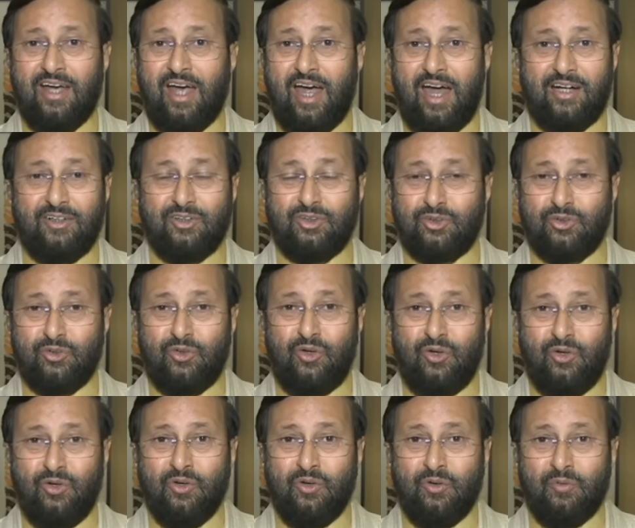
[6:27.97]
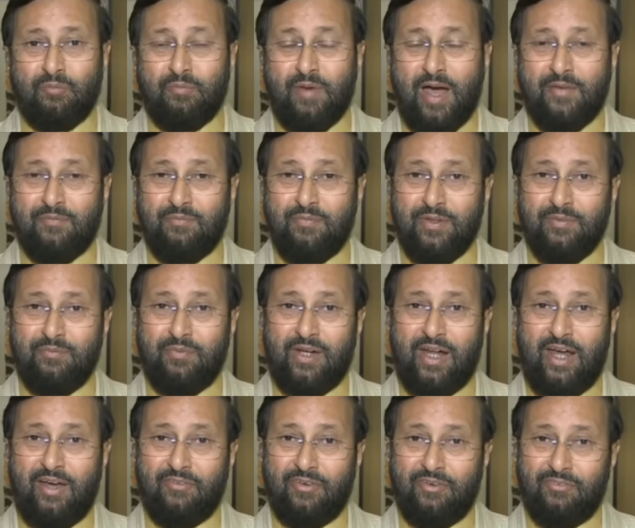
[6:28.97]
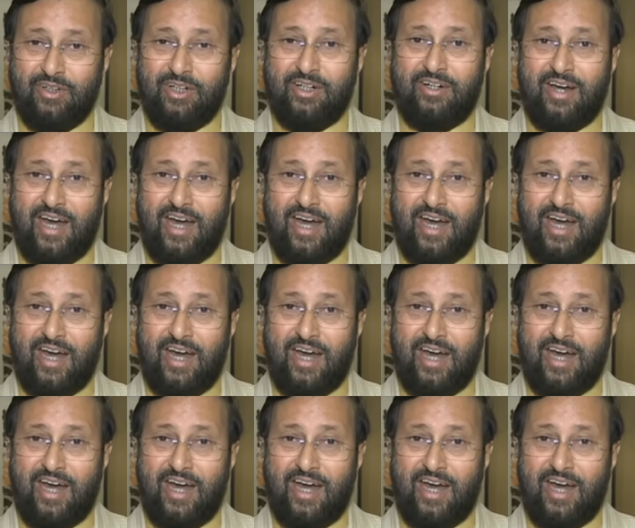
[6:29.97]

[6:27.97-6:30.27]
And so my people have every